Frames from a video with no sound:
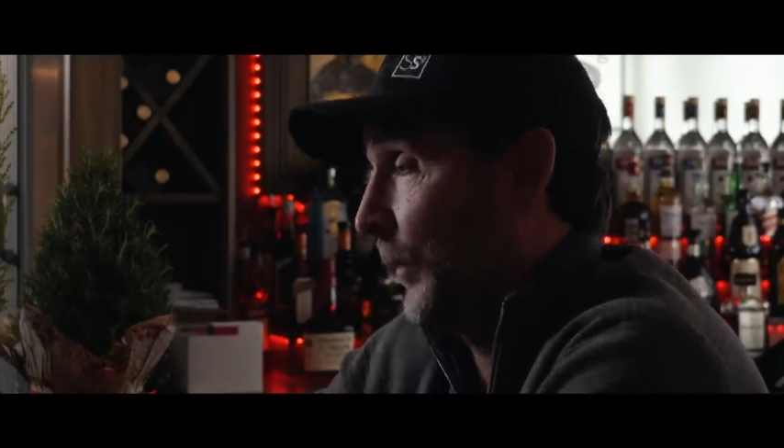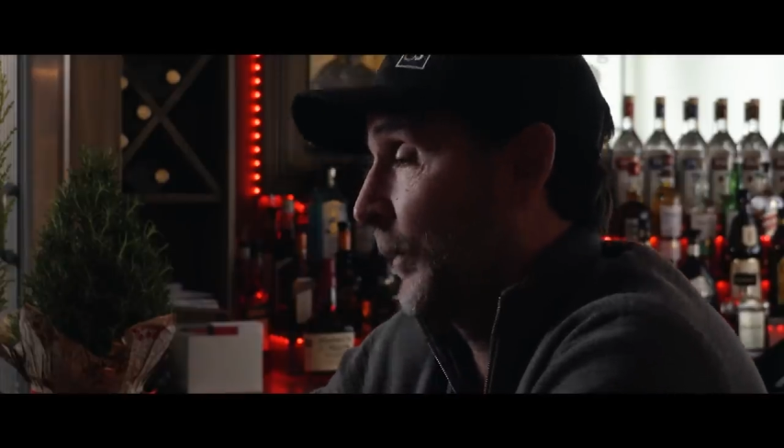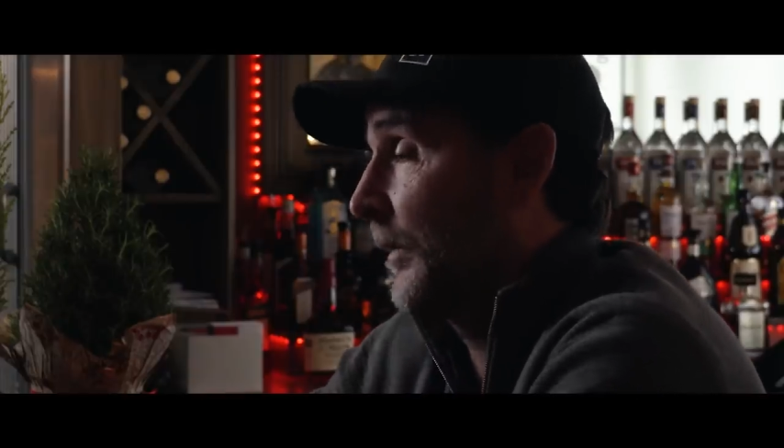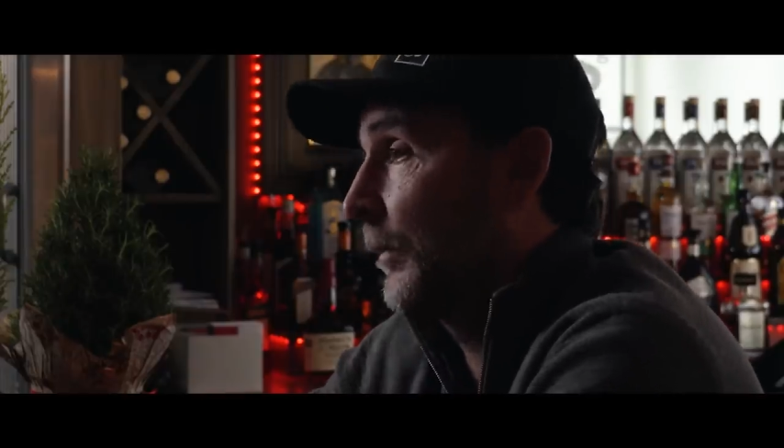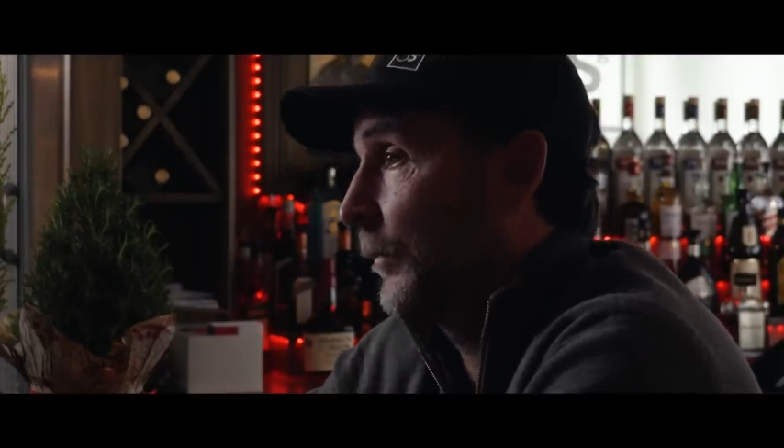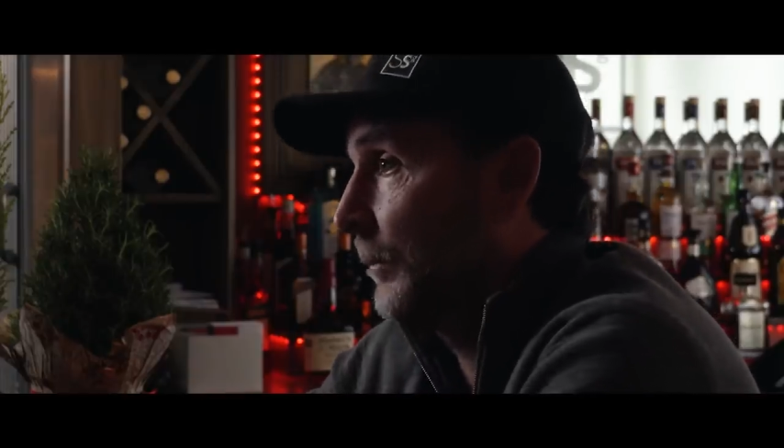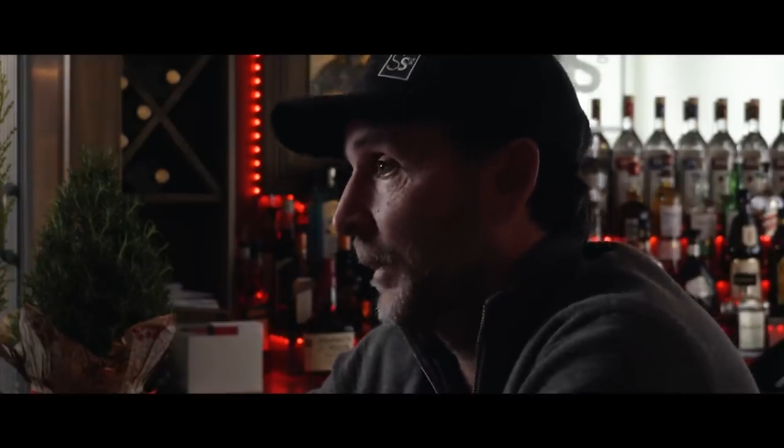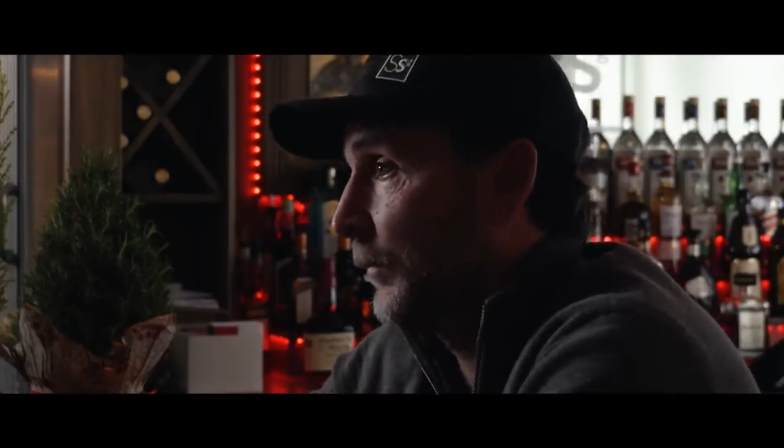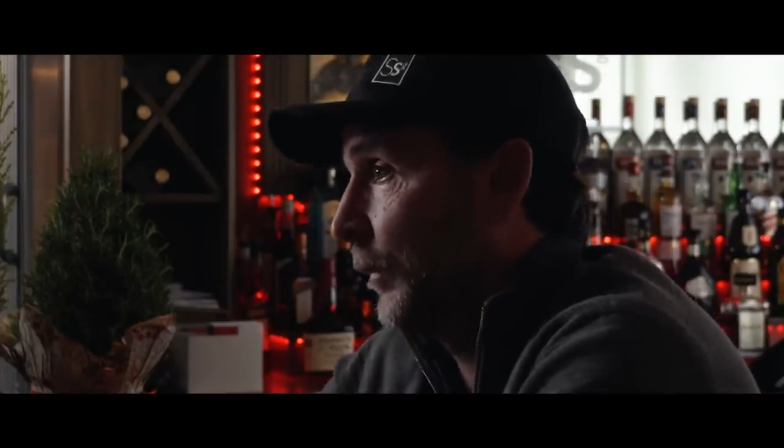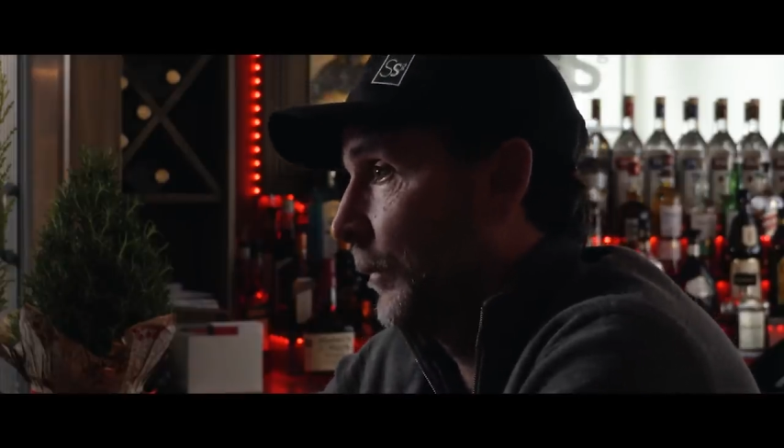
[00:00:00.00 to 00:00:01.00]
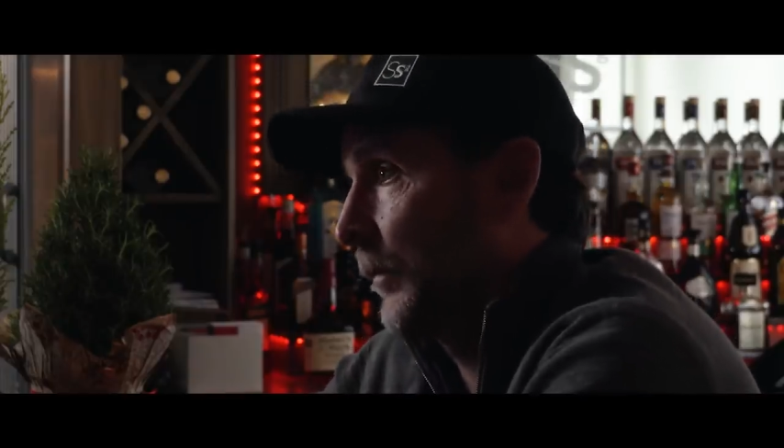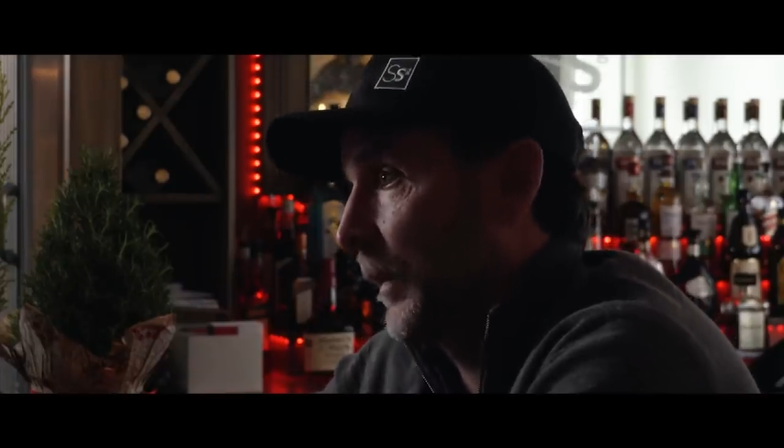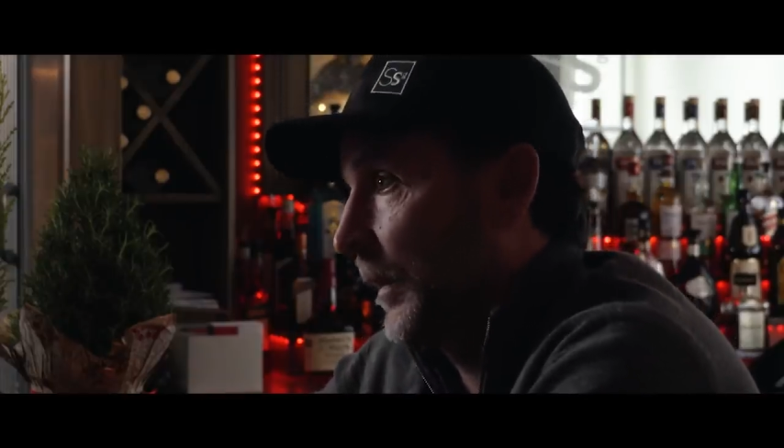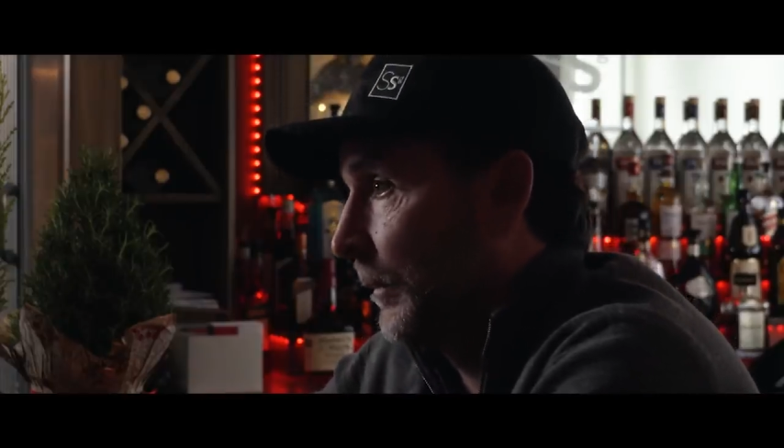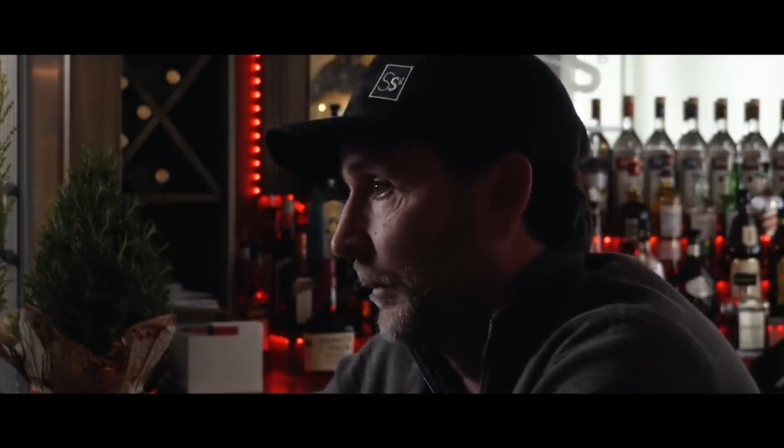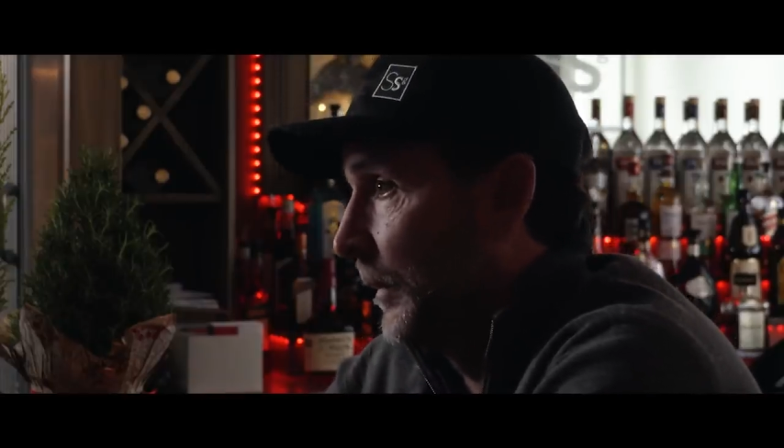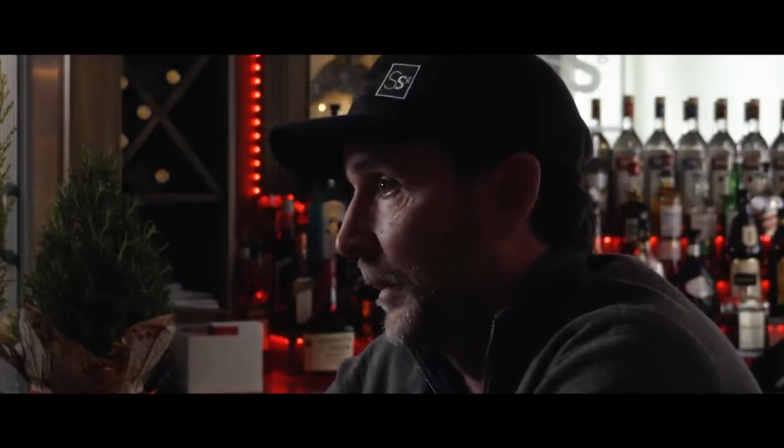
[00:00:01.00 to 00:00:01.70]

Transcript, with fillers: bartenders and my servers right now.